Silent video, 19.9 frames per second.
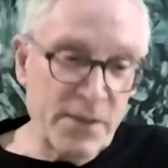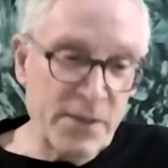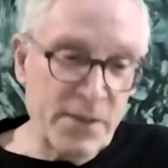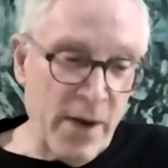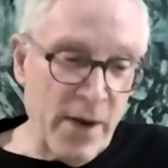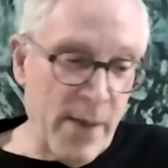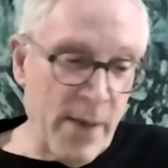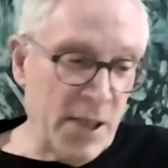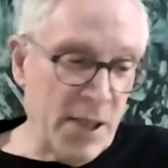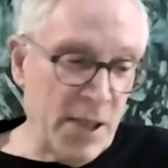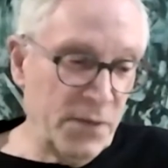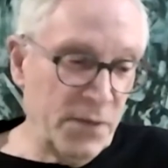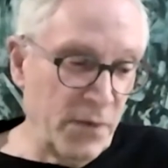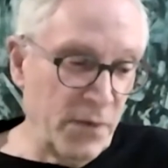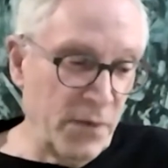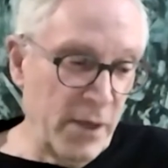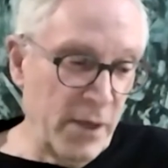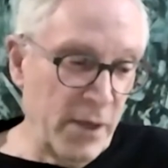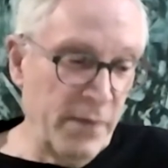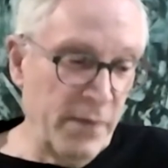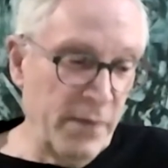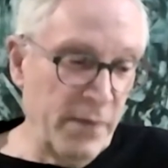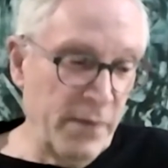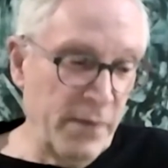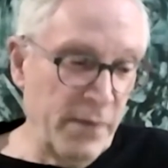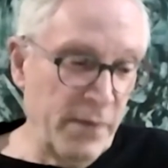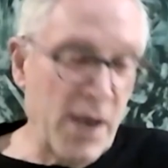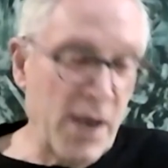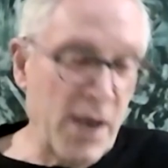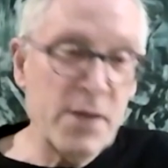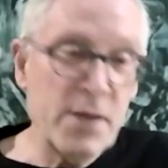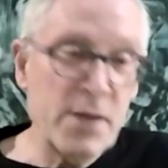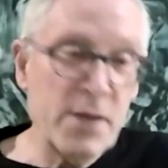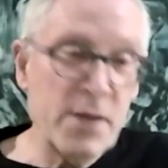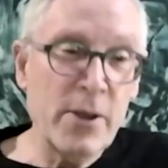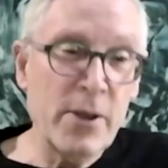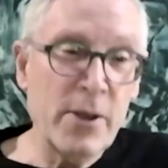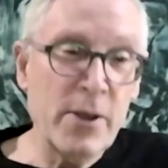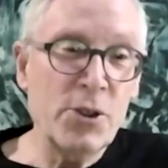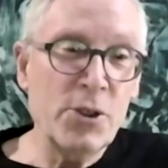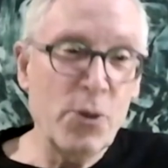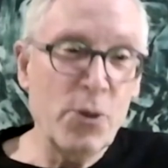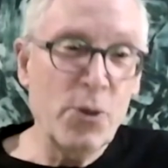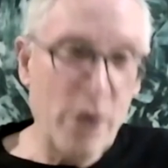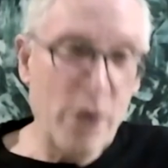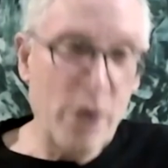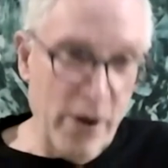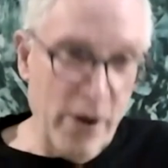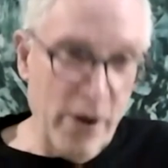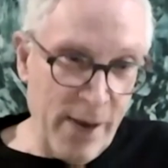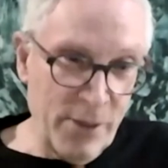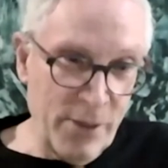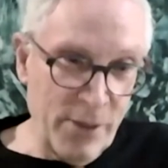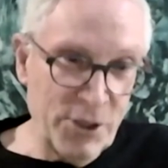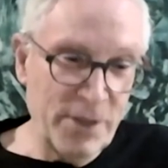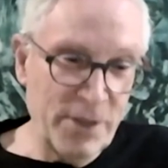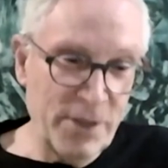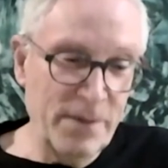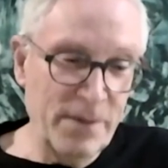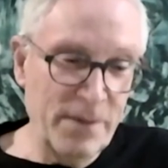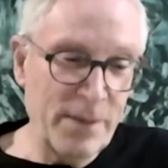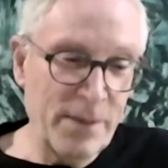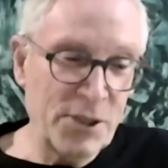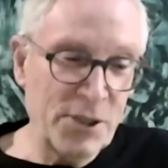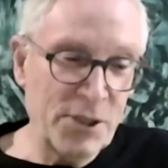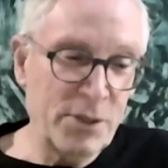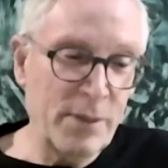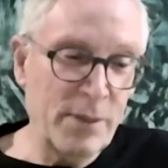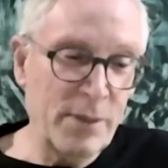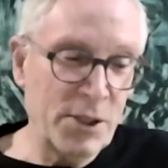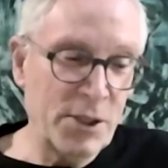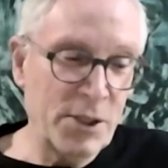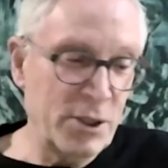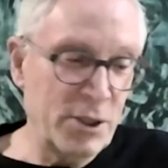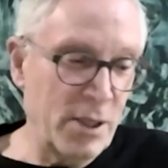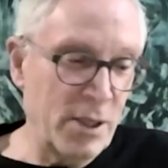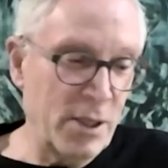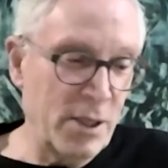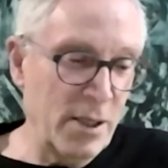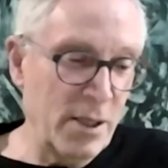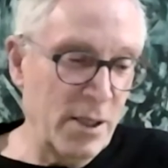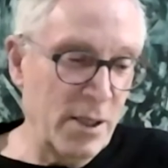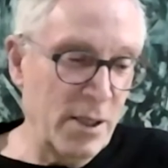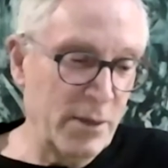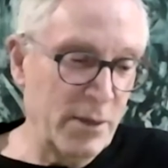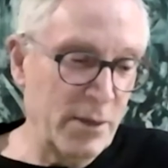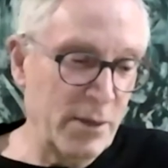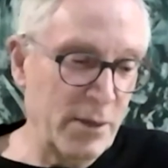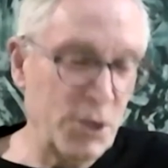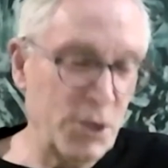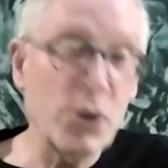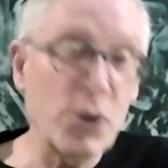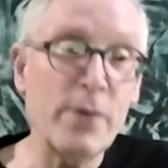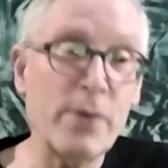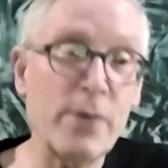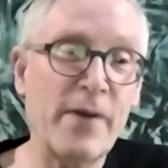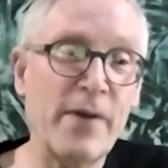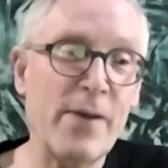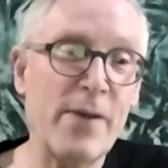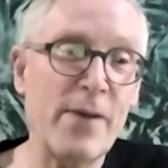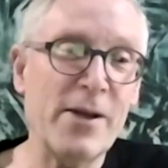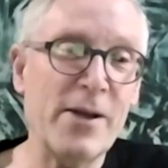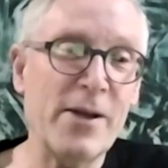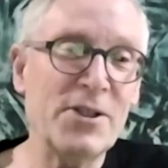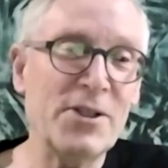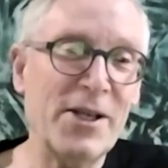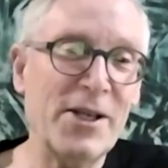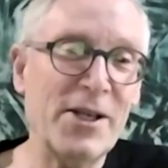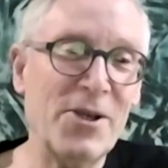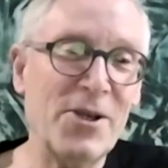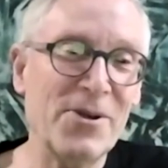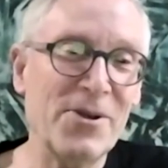much for inviting me onto your program, Richard. Much enjoyed very much. Thank you.